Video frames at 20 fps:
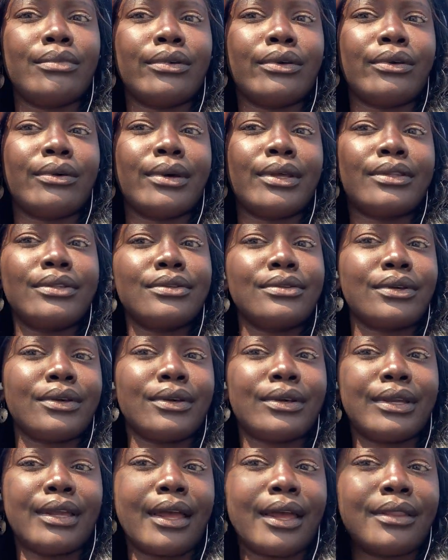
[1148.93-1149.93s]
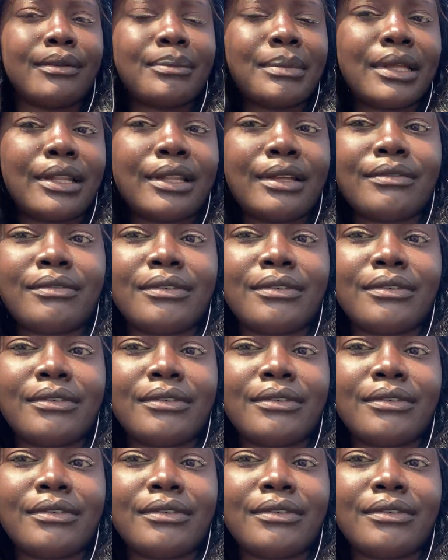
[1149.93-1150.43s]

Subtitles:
pourquoi tu regardes par la